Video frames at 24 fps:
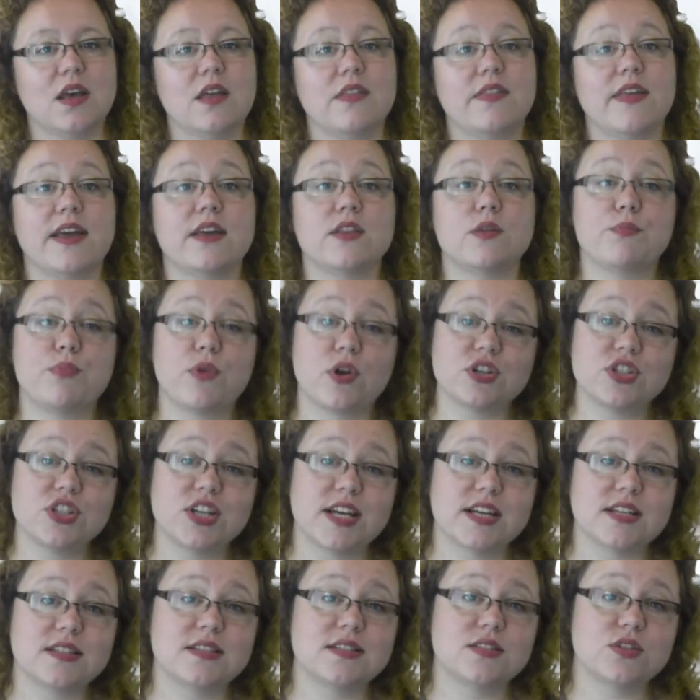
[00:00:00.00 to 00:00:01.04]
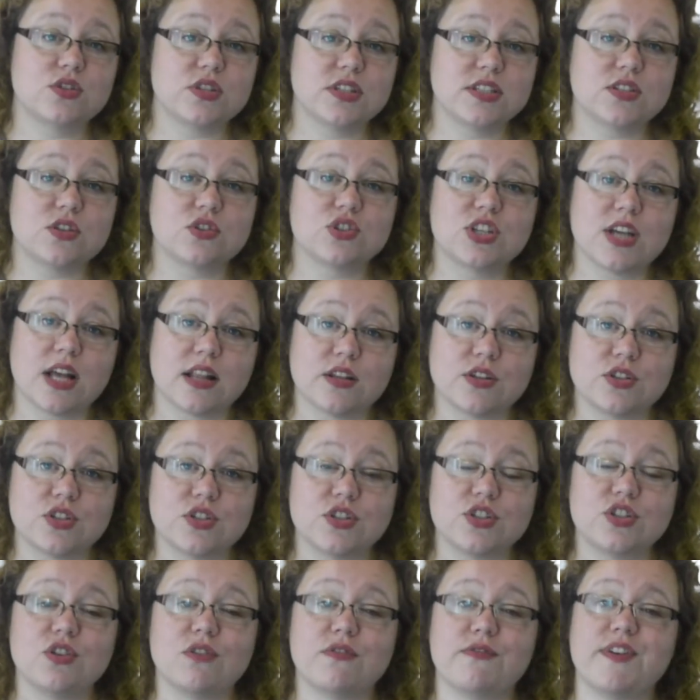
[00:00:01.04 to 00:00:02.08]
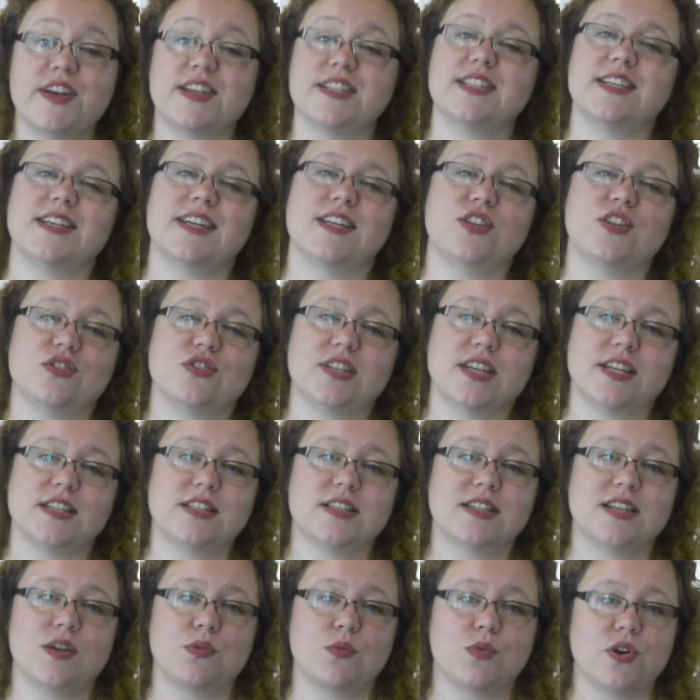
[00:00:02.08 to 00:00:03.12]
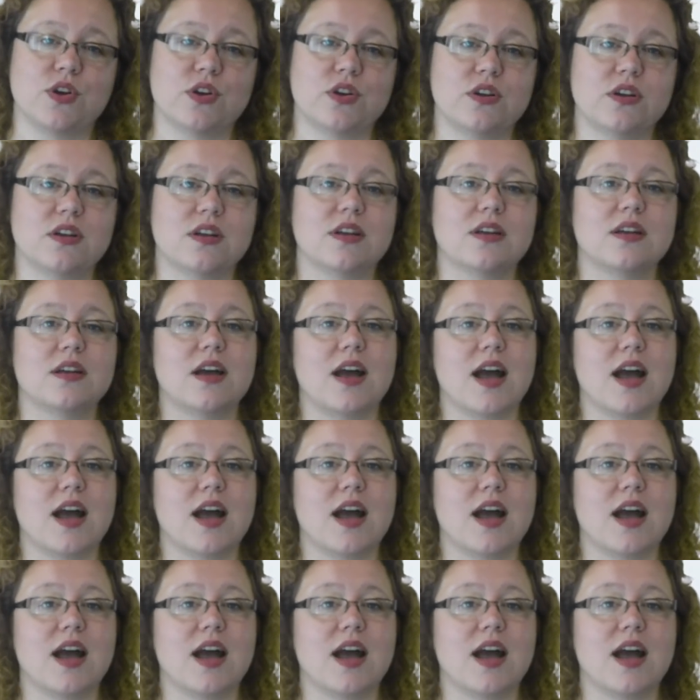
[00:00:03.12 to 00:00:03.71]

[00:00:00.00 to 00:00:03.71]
They are the projects, studies or challenges you're facing day-to-day work,